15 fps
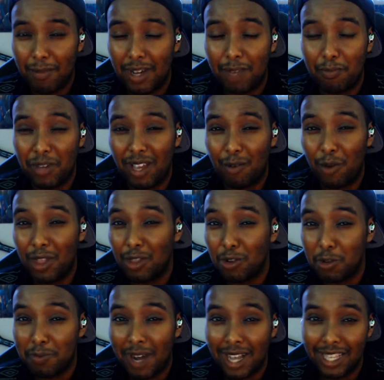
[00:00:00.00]
but when
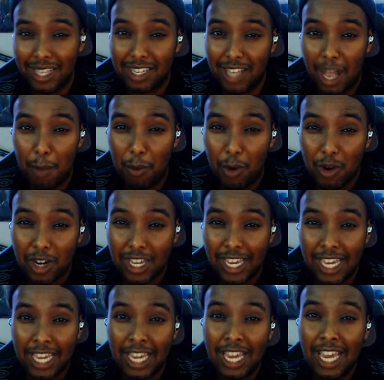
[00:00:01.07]
those bots stop working,